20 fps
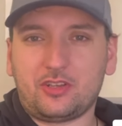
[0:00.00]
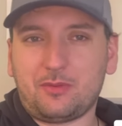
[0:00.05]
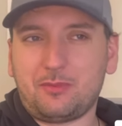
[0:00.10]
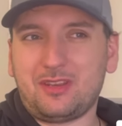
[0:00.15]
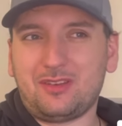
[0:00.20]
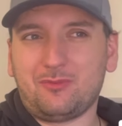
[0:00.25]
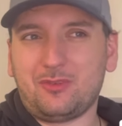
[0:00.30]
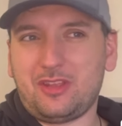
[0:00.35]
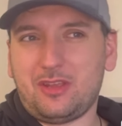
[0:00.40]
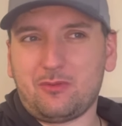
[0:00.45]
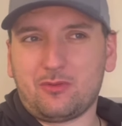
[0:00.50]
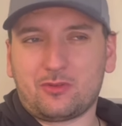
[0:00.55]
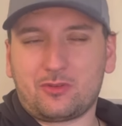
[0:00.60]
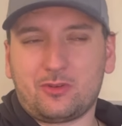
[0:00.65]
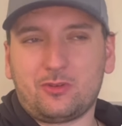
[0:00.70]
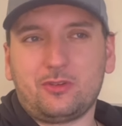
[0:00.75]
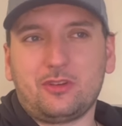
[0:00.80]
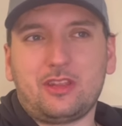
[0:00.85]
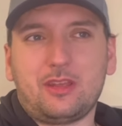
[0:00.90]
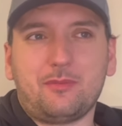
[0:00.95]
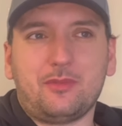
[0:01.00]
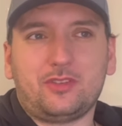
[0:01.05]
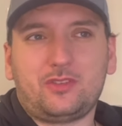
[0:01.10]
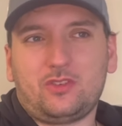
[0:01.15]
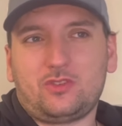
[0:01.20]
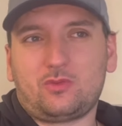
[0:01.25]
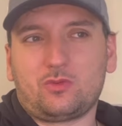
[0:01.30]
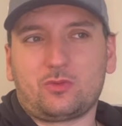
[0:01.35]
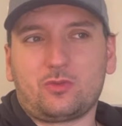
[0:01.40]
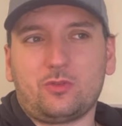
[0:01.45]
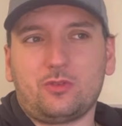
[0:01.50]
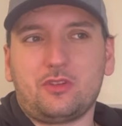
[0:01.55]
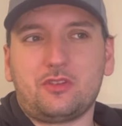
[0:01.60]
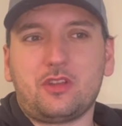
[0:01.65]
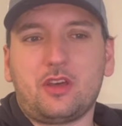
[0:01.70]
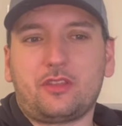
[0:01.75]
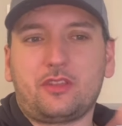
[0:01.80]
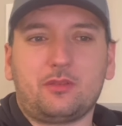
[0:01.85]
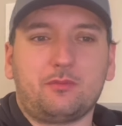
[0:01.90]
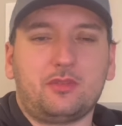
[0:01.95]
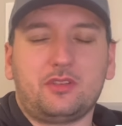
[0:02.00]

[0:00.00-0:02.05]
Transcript: I mean, when they recruited, they must have just recruited nothing